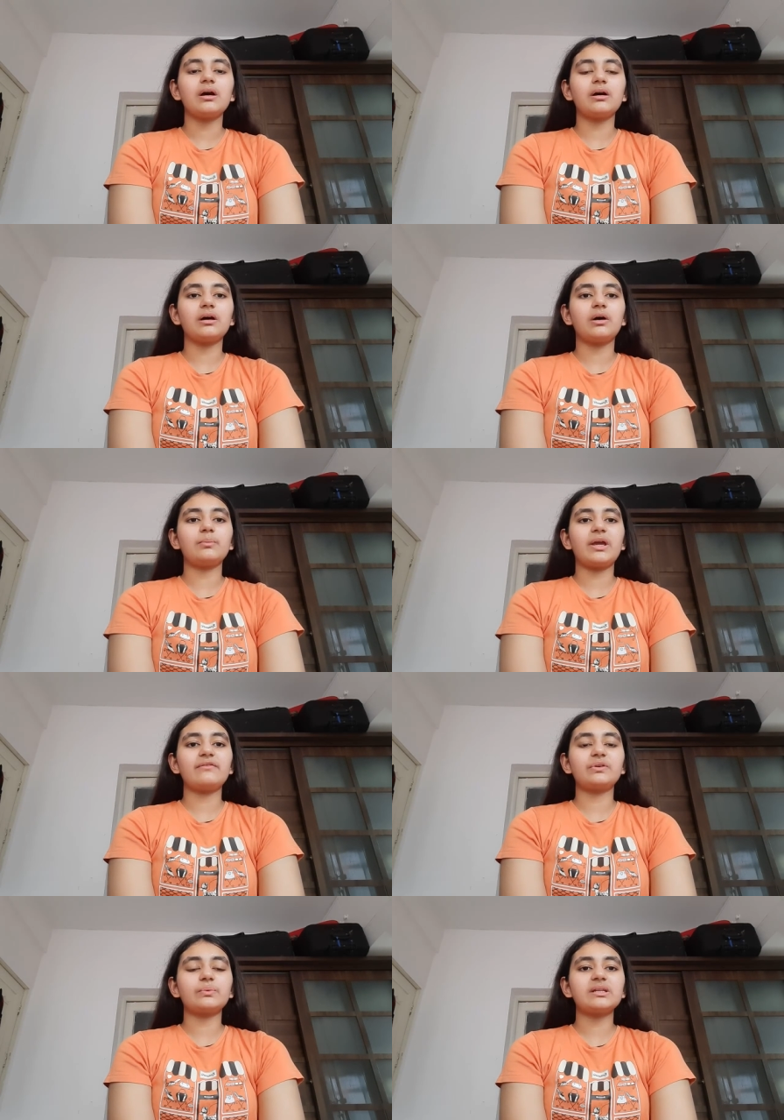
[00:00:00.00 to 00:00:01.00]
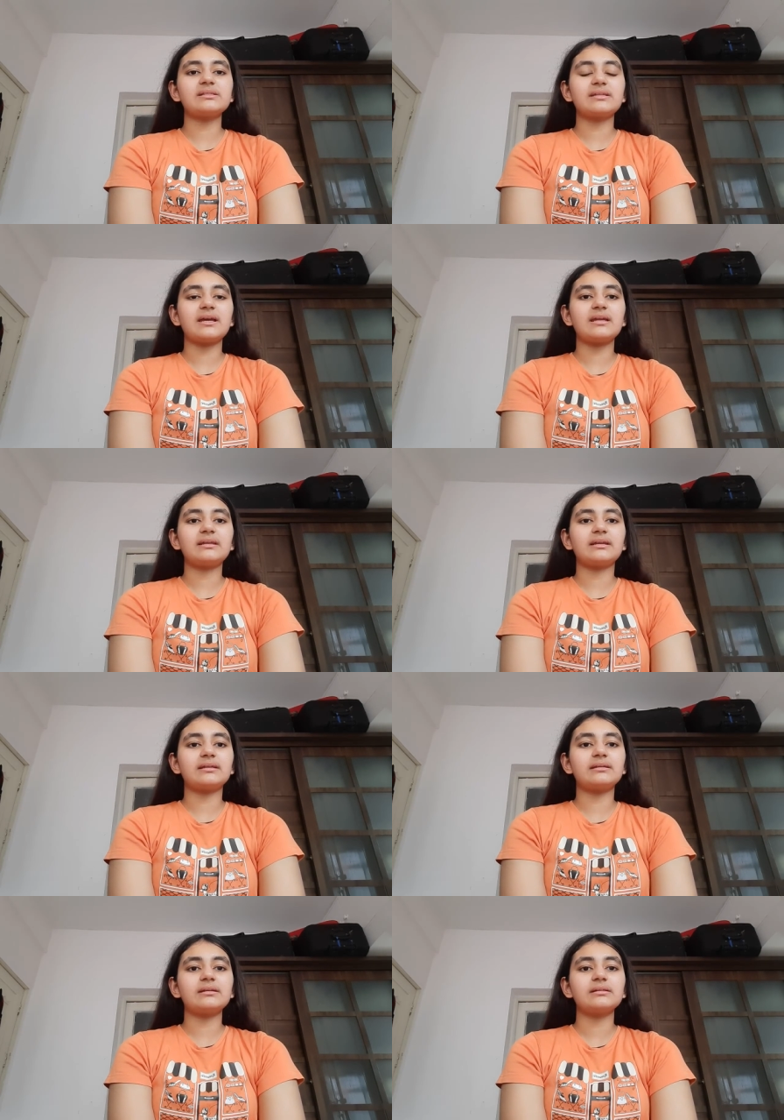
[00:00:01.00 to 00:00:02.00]
um, everyone is there
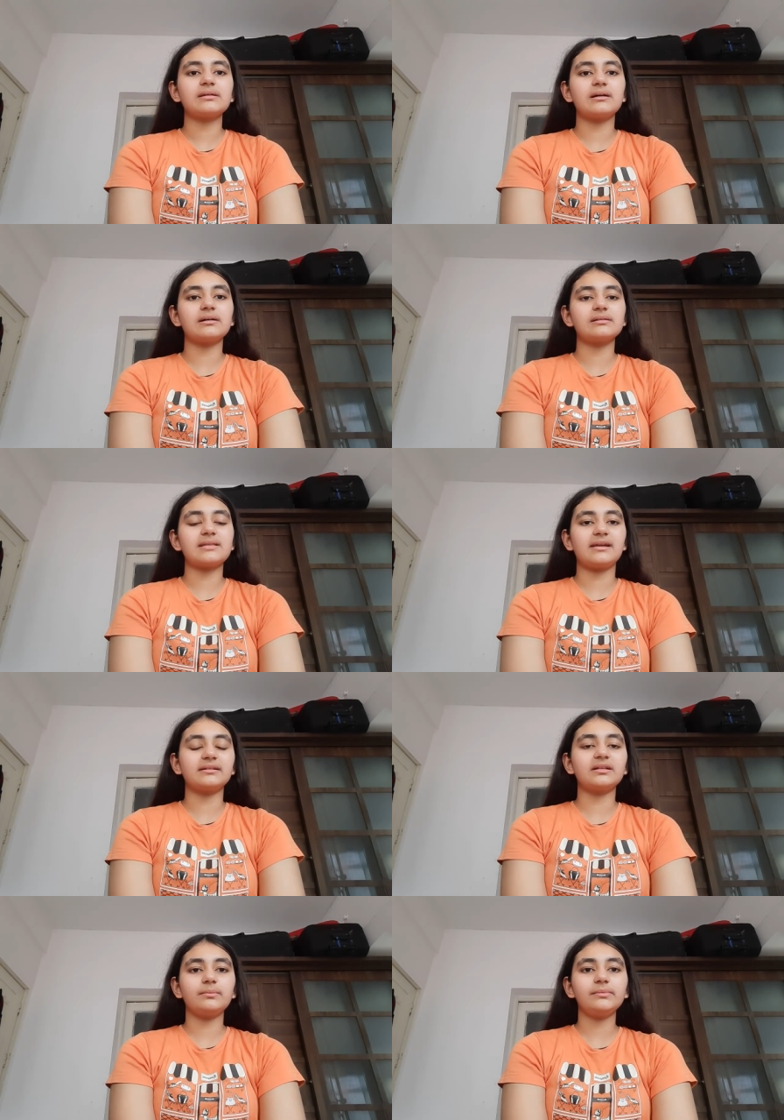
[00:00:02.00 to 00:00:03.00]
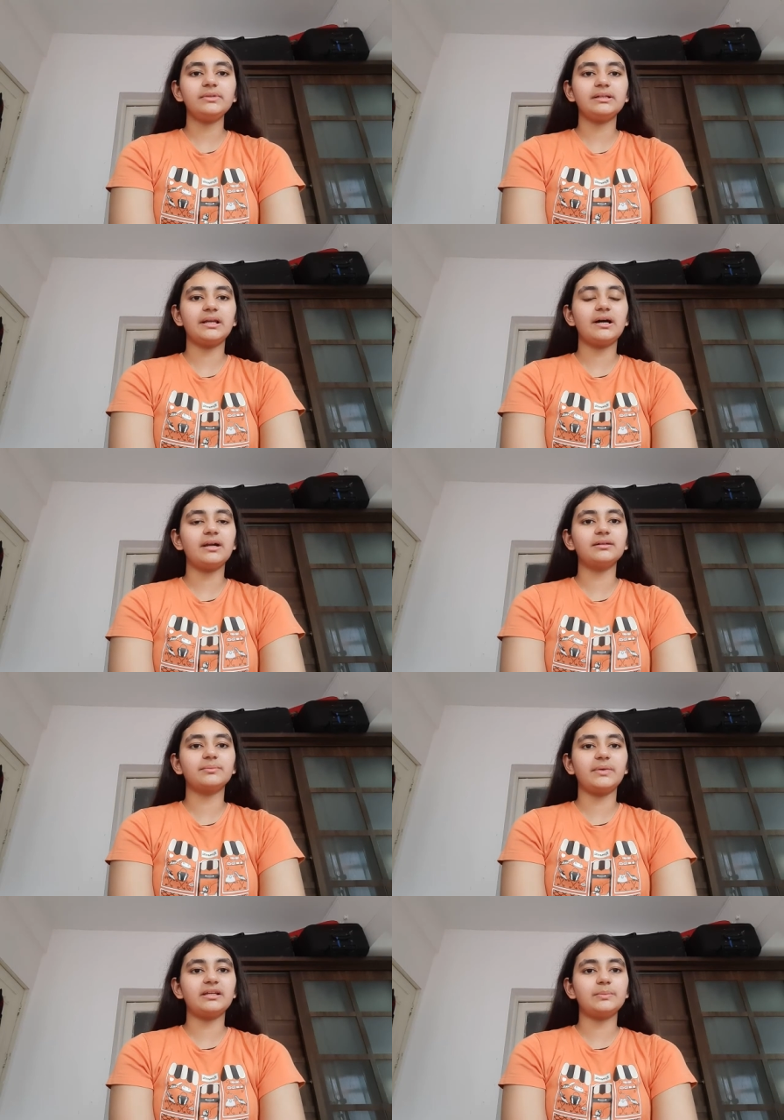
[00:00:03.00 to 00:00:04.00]
in uh, sanctum.
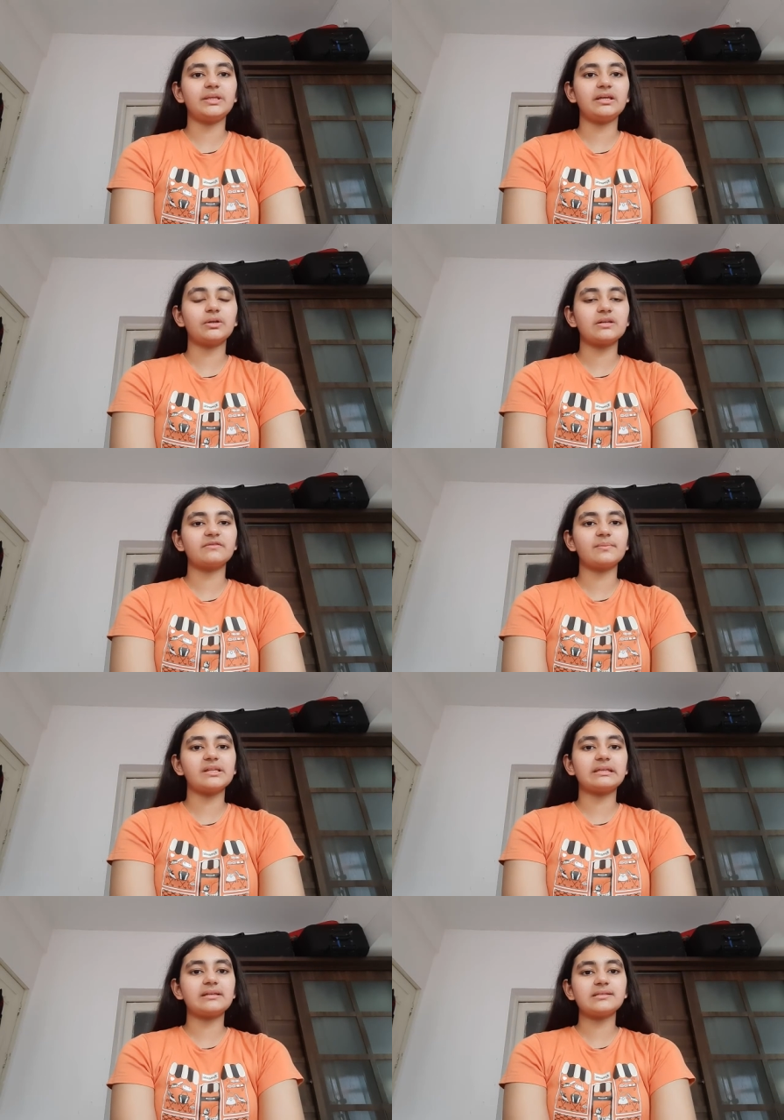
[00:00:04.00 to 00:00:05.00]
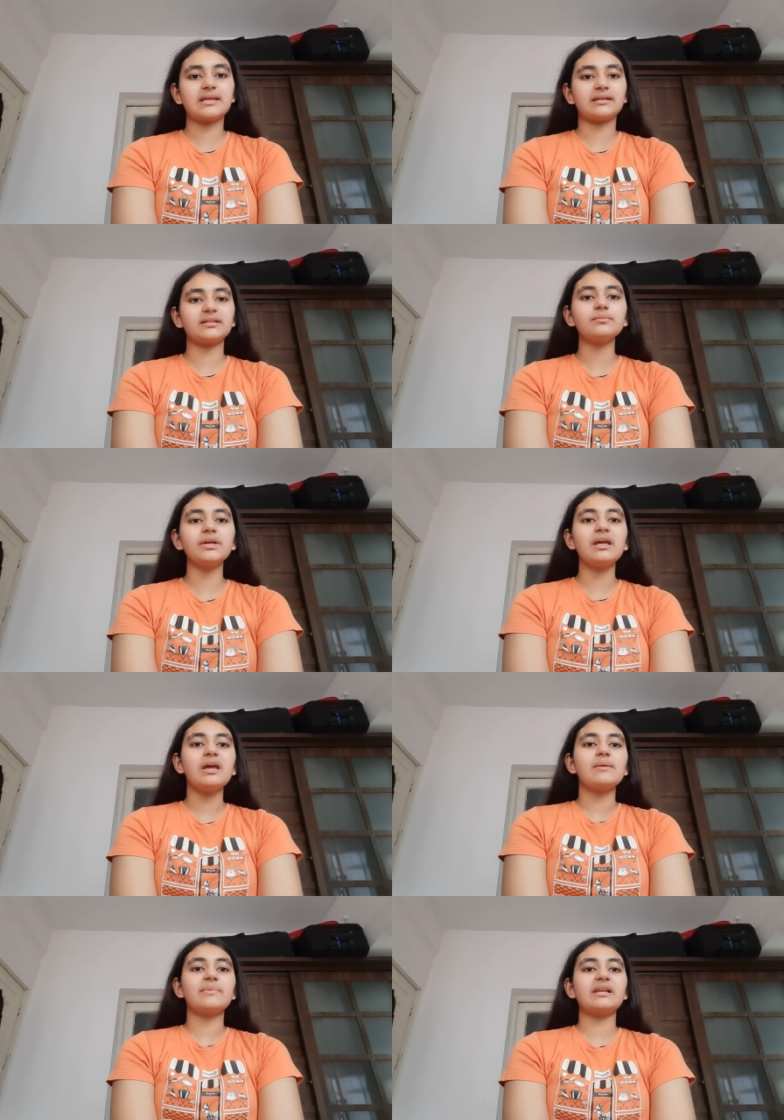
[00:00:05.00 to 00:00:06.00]
Clarke, Bellamy, and all of them are there in Sanctum.
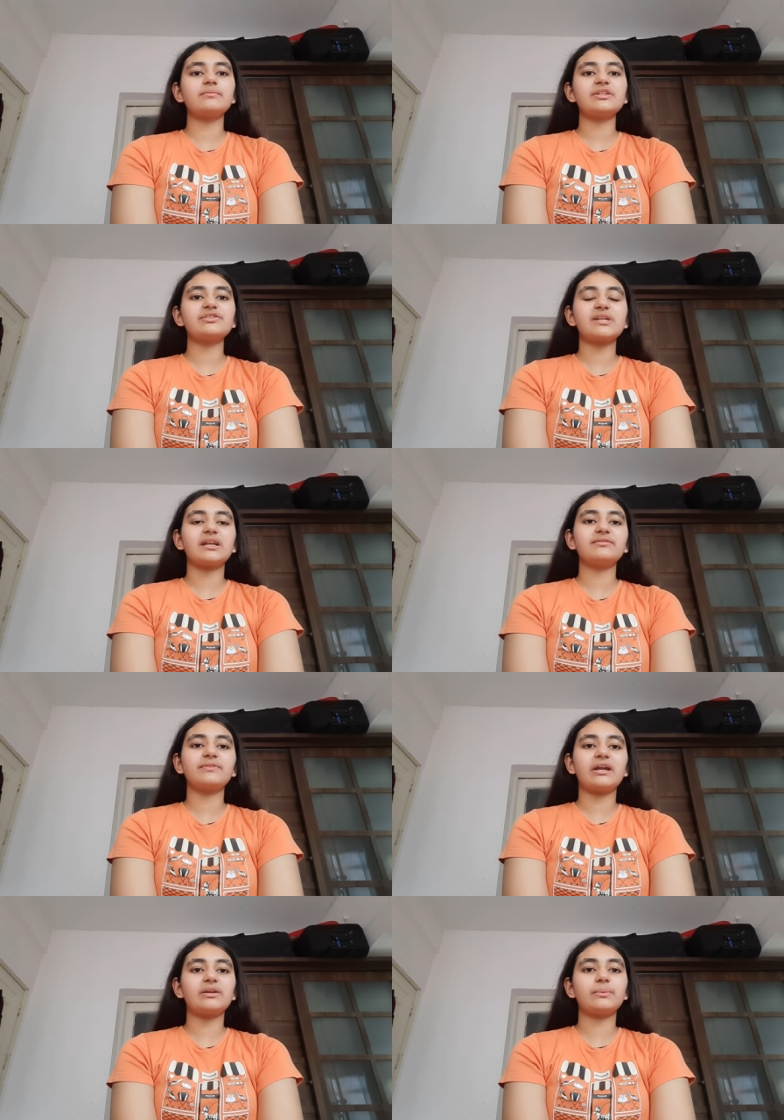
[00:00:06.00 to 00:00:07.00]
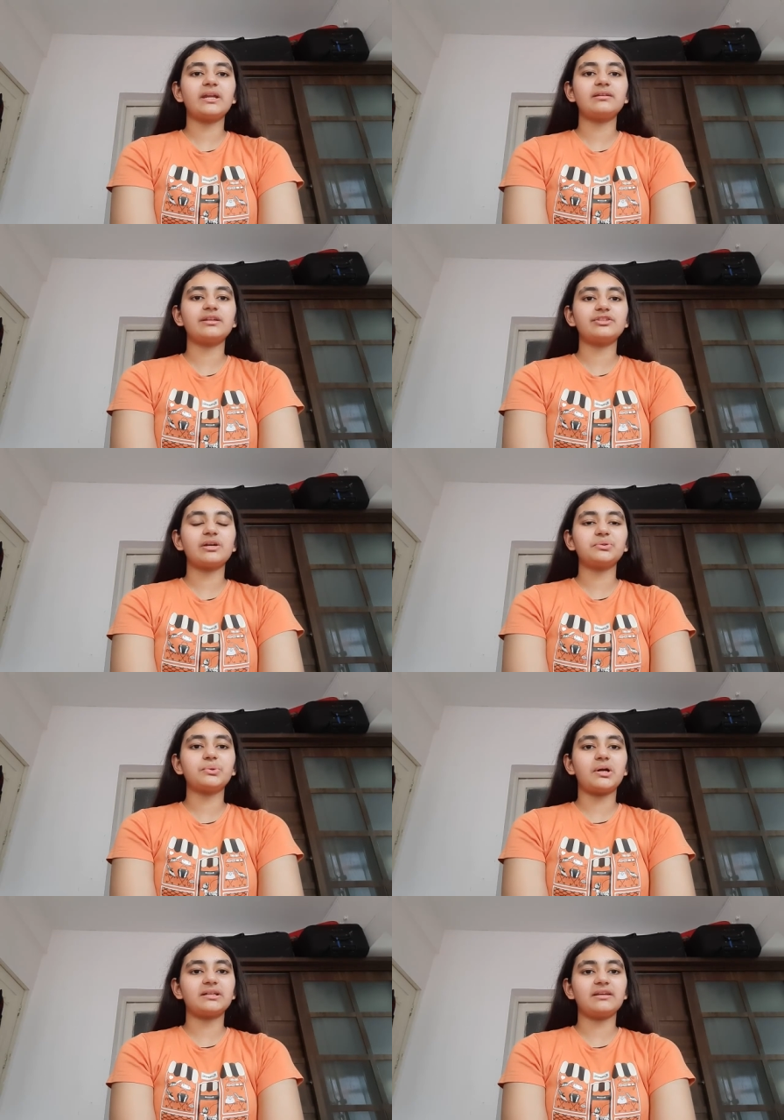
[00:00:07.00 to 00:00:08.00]
Bellamy is trying to find a way to reach out to
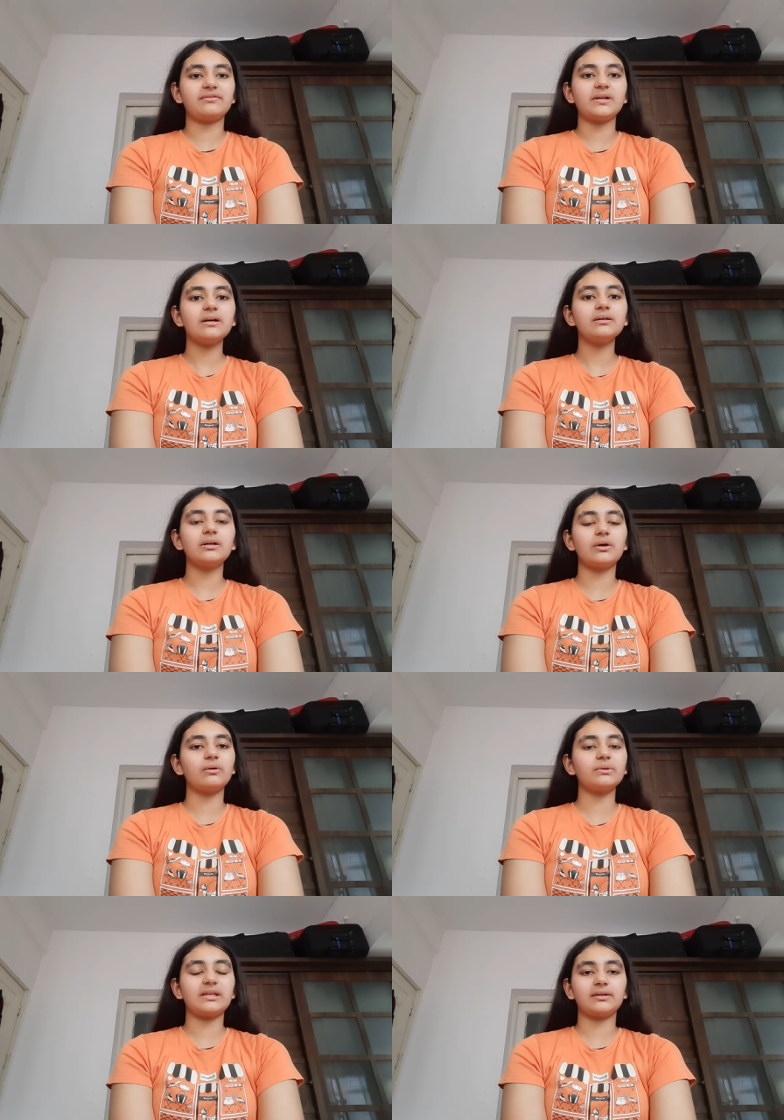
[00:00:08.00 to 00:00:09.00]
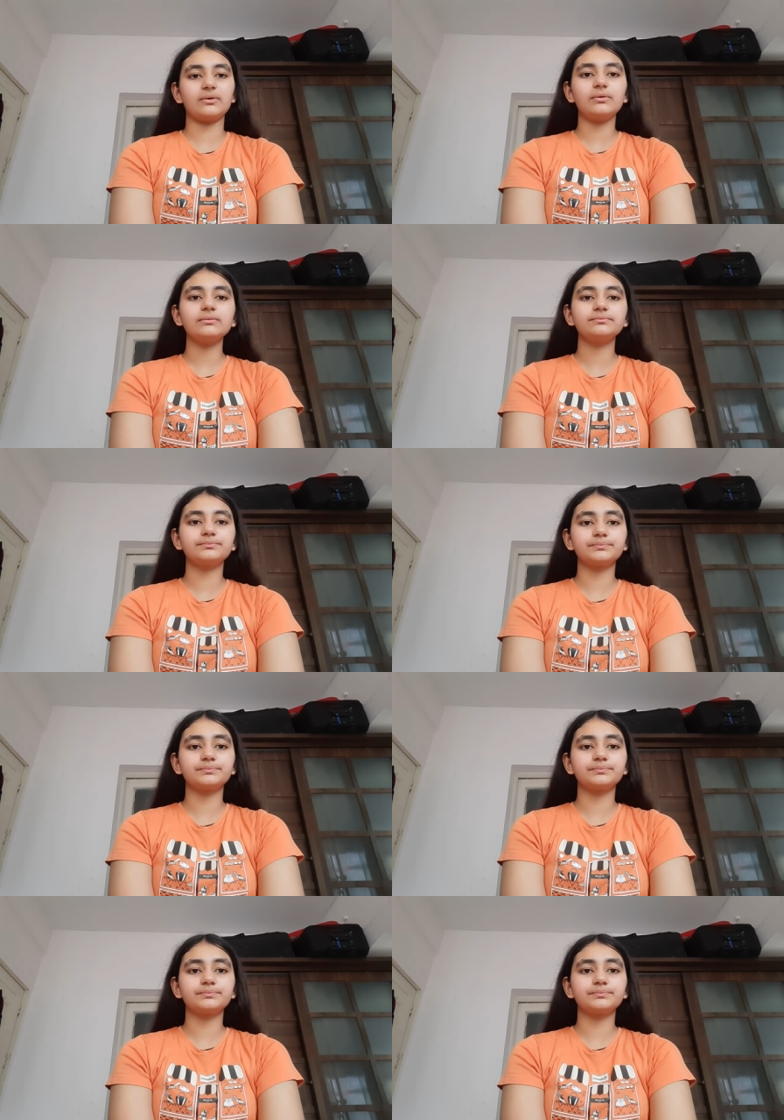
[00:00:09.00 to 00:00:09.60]
Octavia along with Echo.